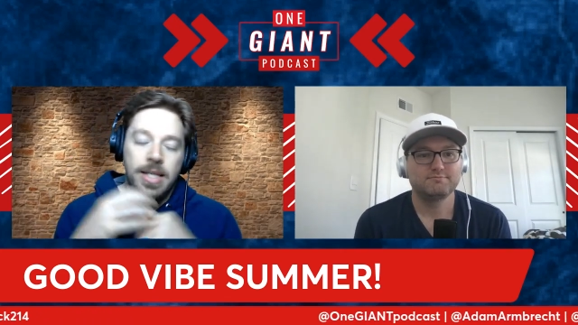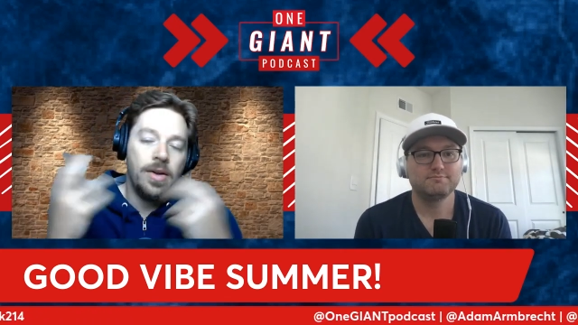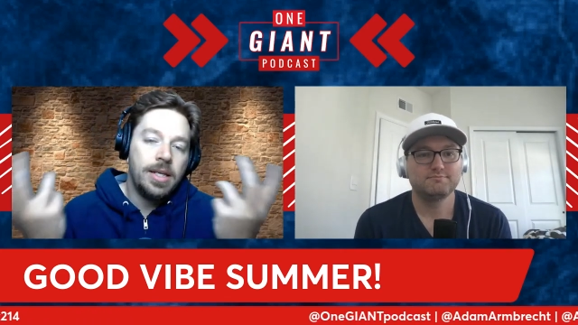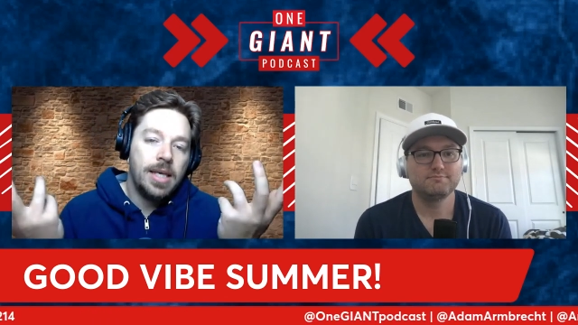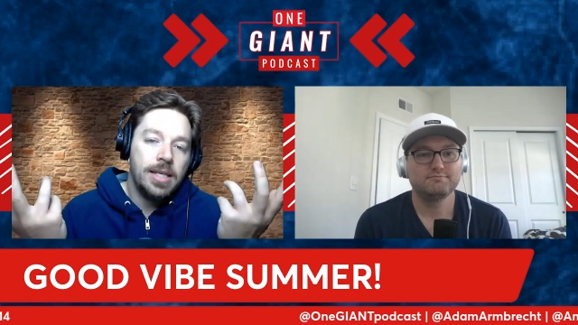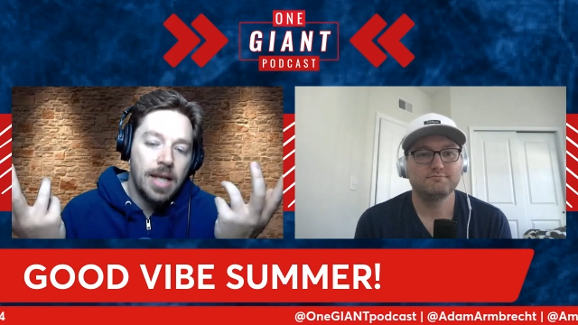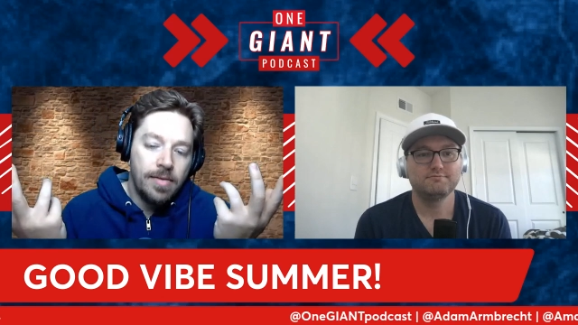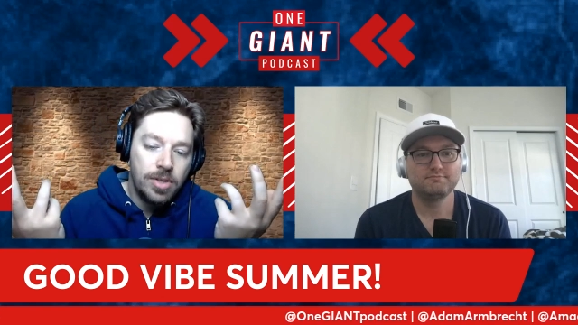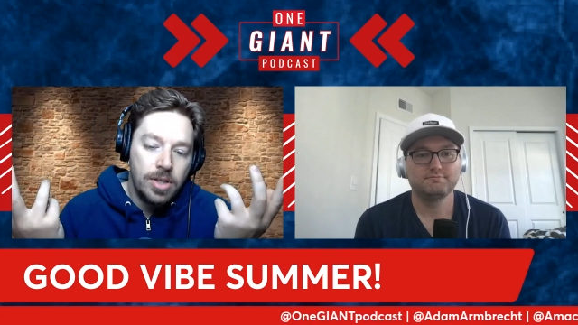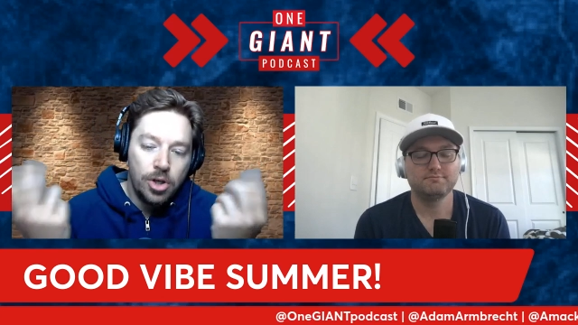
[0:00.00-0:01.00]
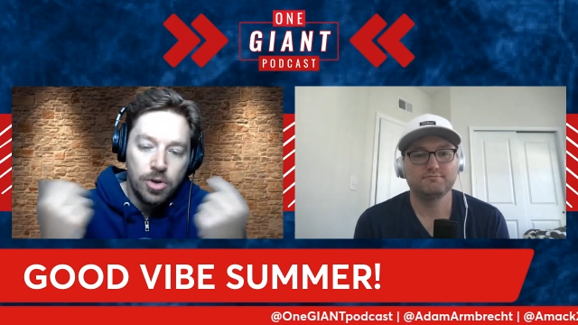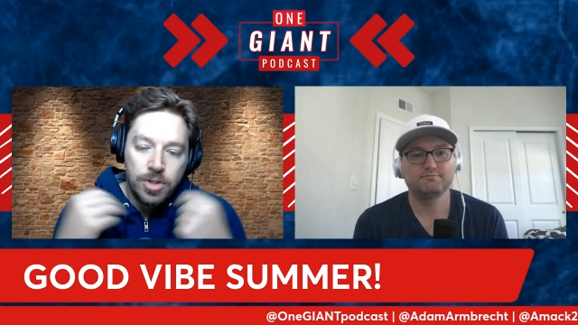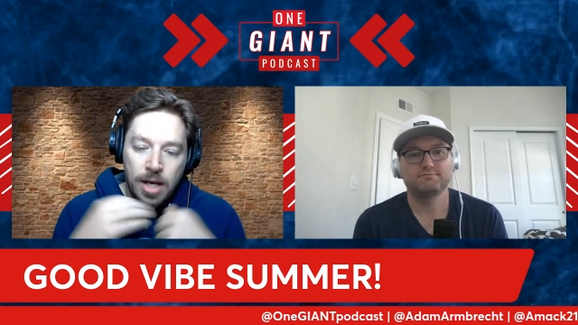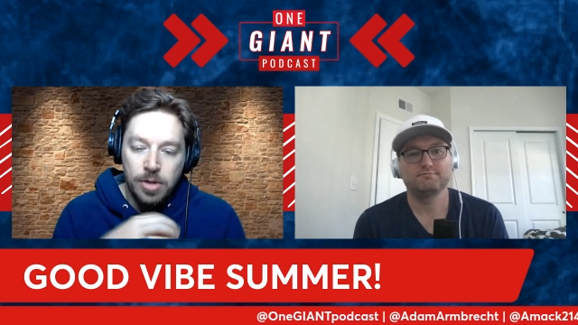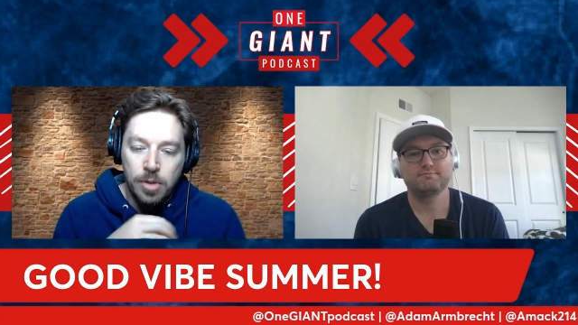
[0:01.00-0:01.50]
Speaker 1: Now, Nick Gates obviously
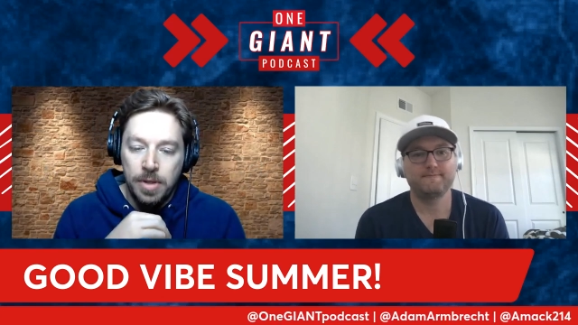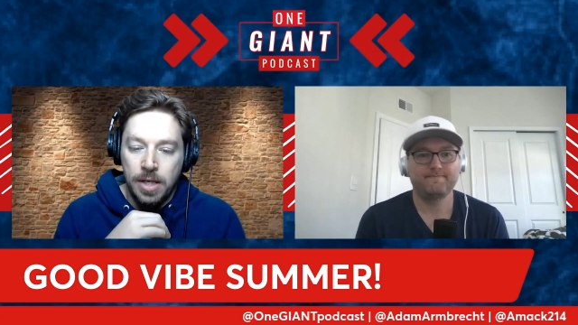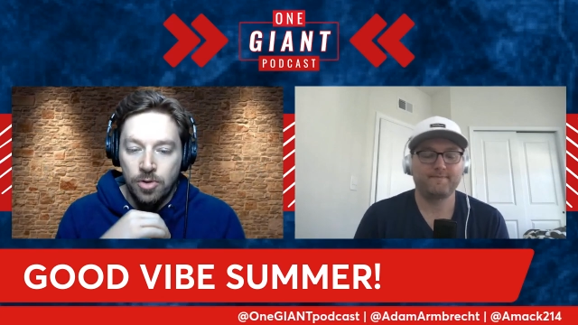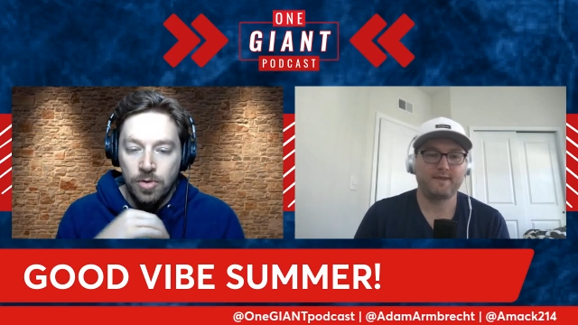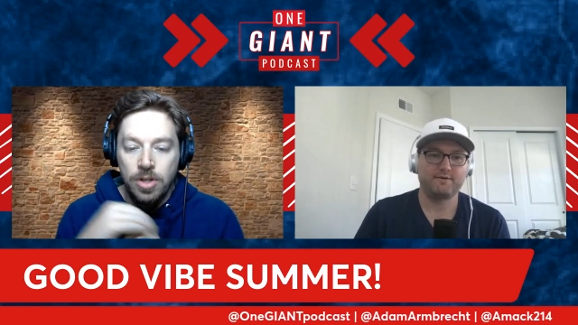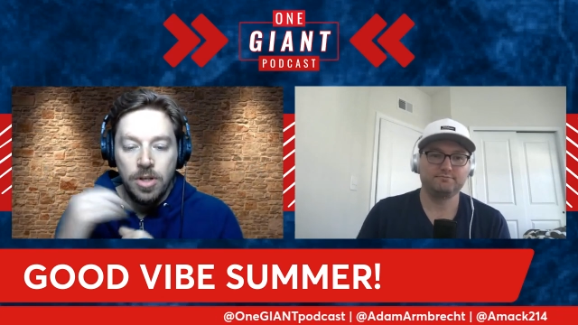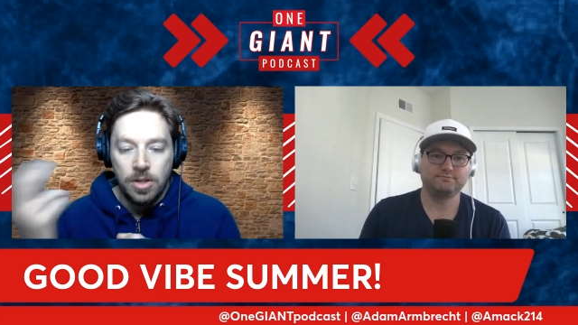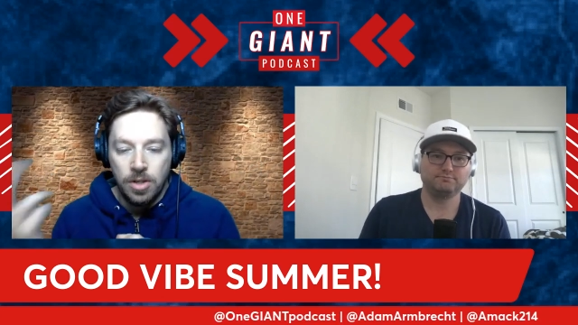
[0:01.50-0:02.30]
goes down with a big injury.